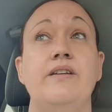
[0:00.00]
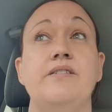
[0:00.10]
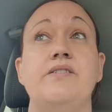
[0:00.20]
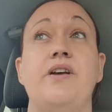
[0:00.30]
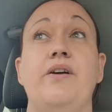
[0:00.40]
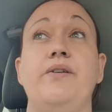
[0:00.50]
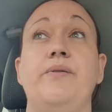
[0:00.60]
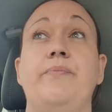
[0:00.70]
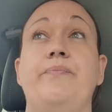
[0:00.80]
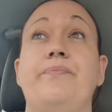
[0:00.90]
So,
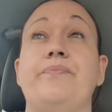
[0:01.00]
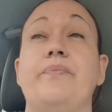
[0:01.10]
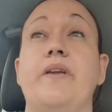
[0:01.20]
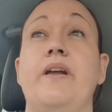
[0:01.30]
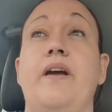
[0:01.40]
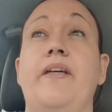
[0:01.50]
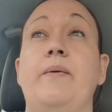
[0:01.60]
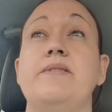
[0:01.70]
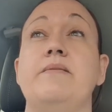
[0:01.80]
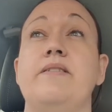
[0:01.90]
you know,
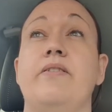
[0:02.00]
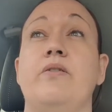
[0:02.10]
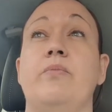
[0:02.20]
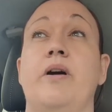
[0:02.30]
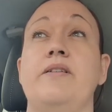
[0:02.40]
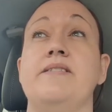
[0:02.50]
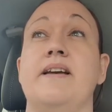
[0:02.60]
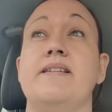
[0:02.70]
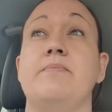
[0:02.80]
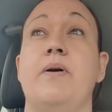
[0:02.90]
that was a difficult
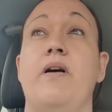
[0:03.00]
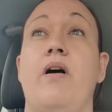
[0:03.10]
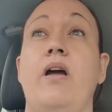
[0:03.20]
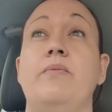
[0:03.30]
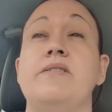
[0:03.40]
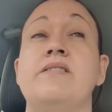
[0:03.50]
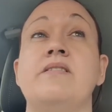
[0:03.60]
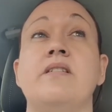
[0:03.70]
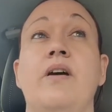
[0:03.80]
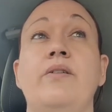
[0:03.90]
process, but I was
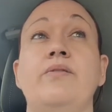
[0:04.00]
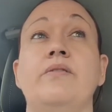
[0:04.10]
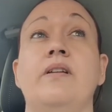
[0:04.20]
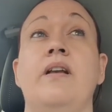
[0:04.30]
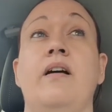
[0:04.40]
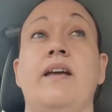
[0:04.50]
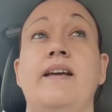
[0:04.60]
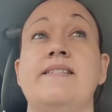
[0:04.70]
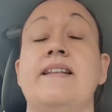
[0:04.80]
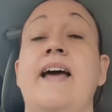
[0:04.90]
so
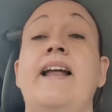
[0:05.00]
lucky. So Nan